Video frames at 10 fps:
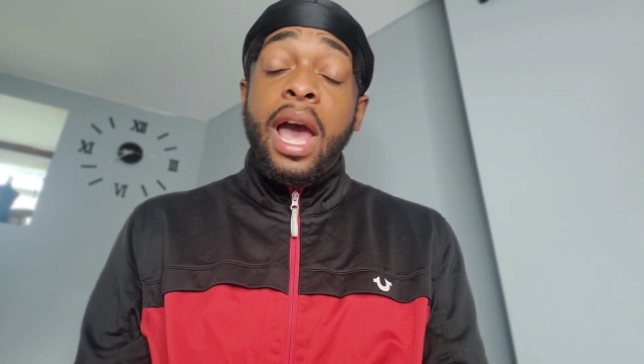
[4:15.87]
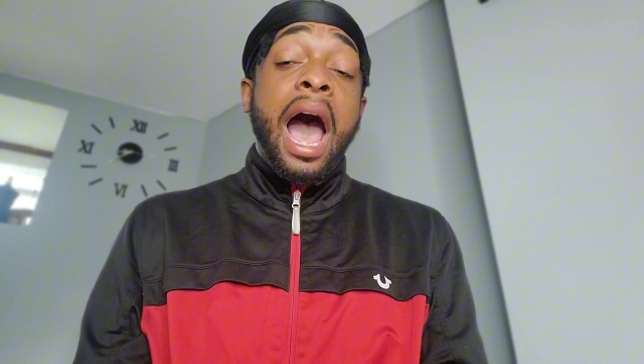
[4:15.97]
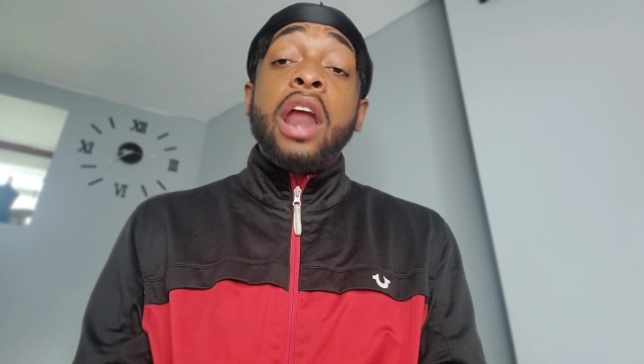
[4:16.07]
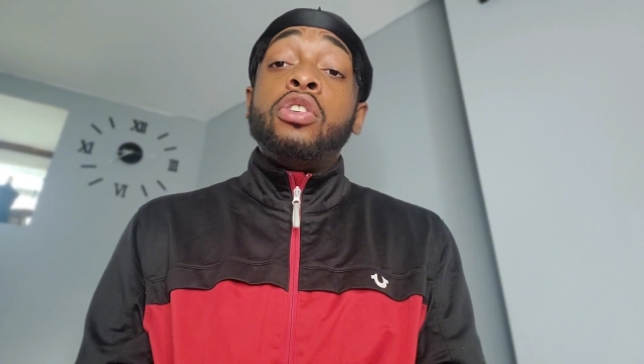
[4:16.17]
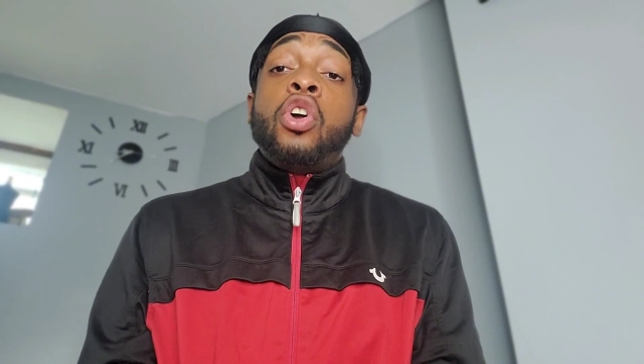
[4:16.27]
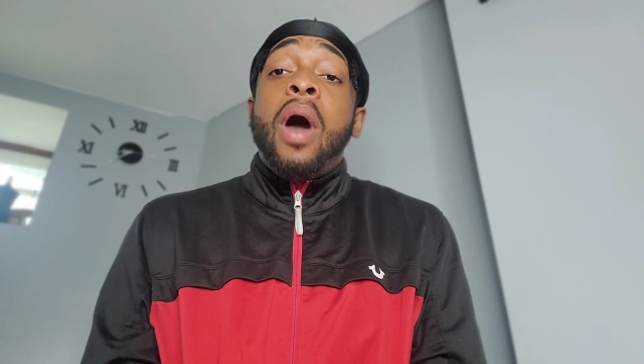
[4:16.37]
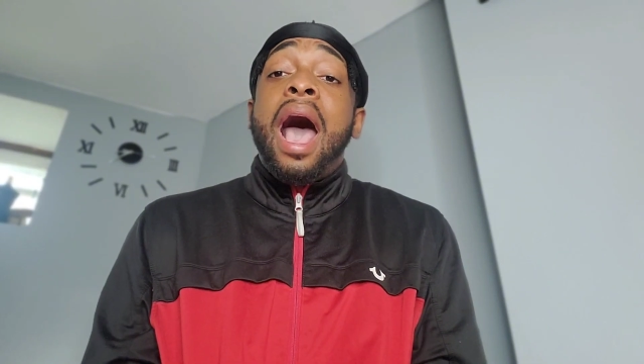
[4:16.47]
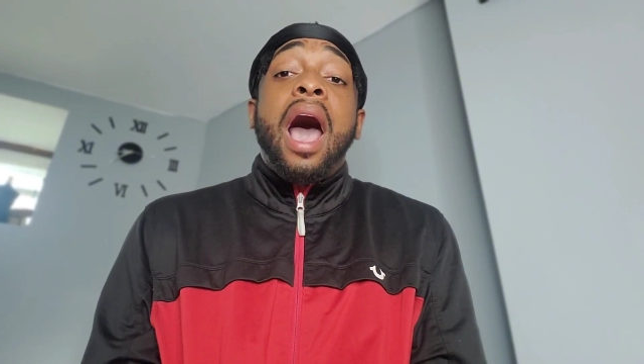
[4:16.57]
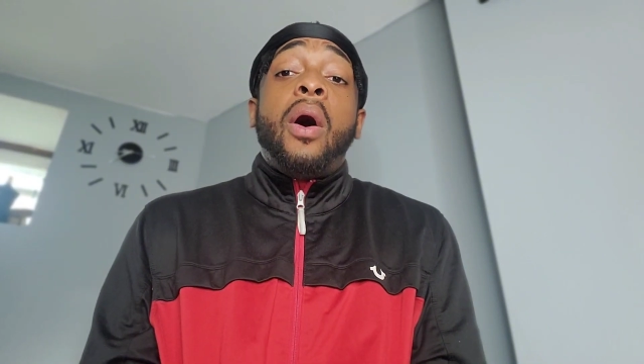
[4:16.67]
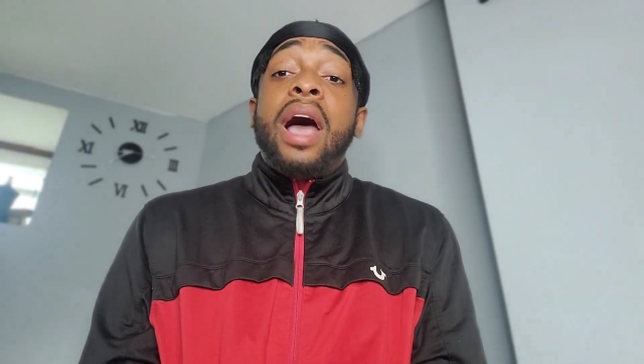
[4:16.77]
I don't know
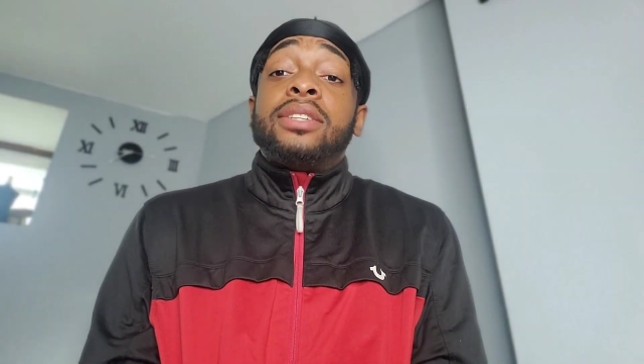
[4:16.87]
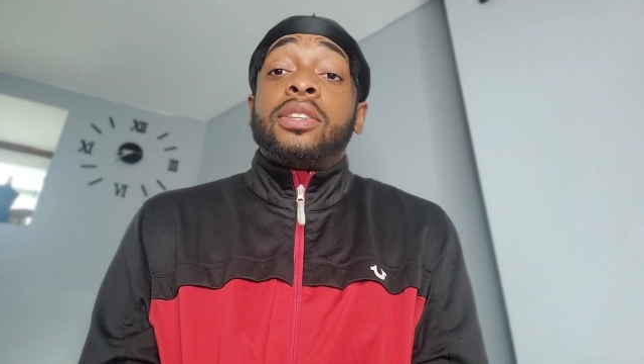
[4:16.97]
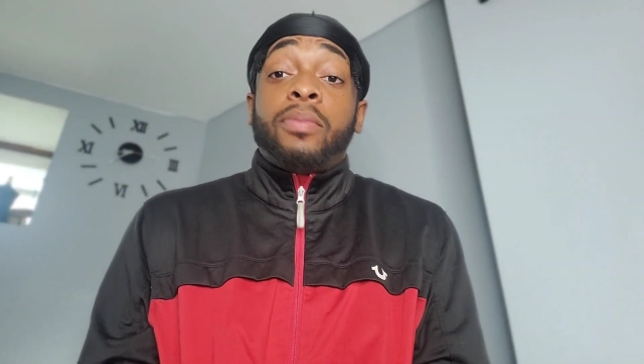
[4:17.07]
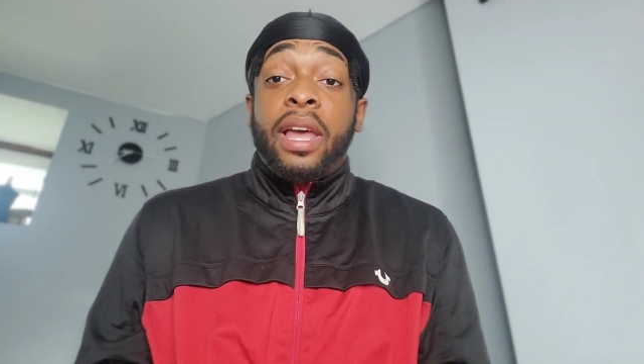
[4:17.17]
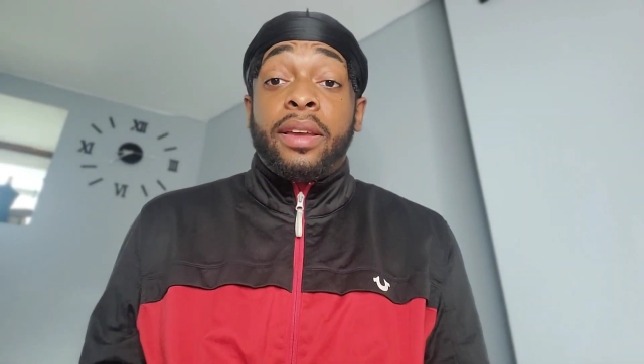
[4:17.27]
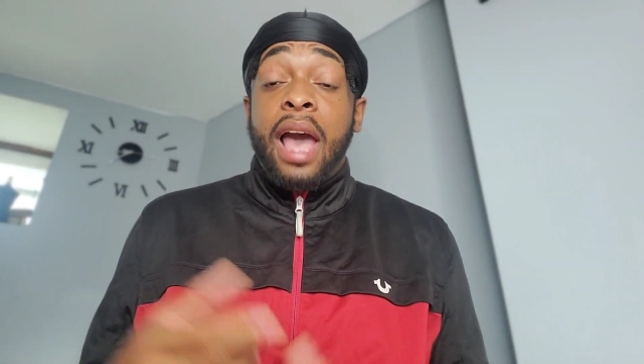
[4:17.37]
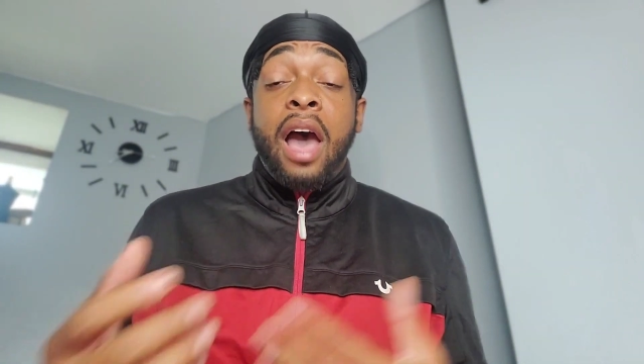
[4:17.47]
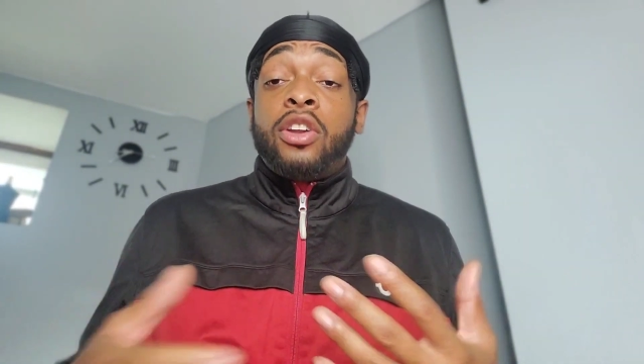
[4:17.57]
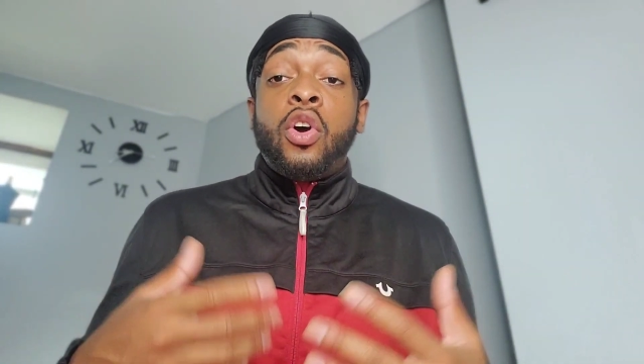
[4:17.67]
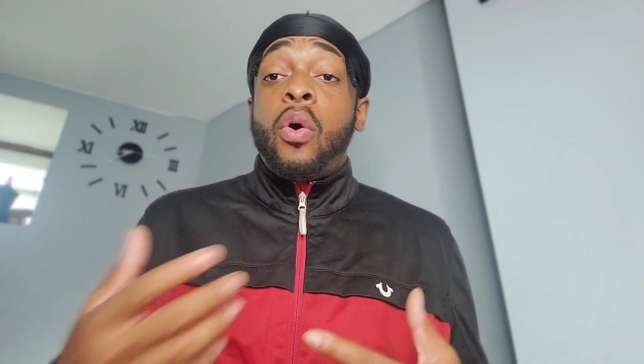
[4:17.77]
how, I
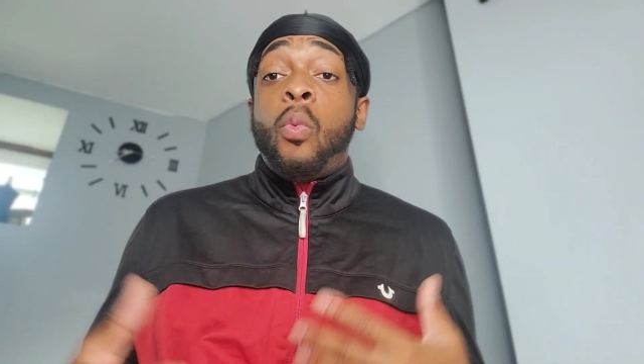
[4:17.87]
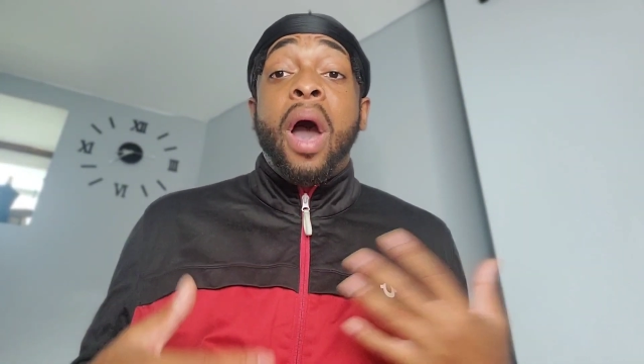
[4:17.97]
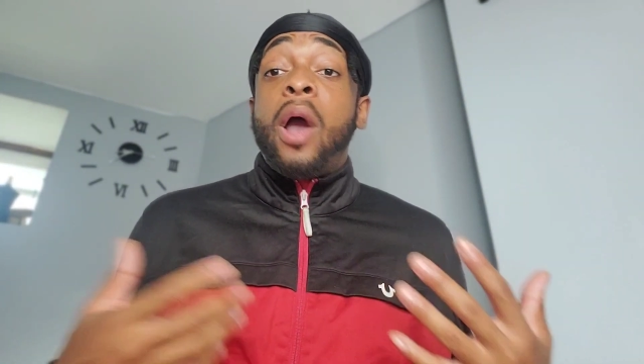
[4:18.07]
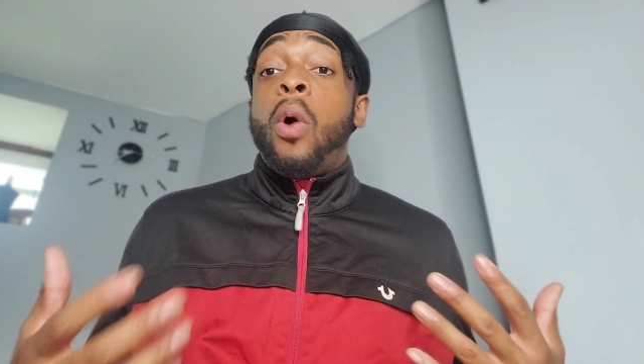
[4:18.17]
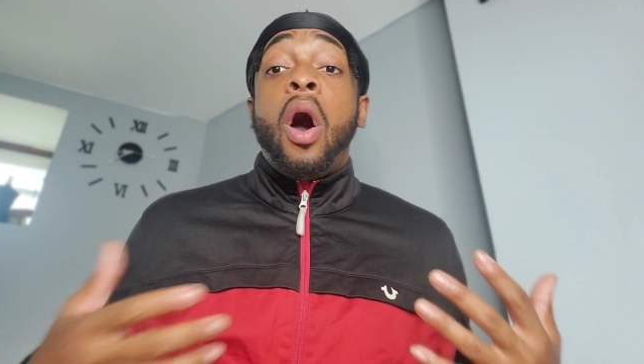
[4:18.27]
don't know why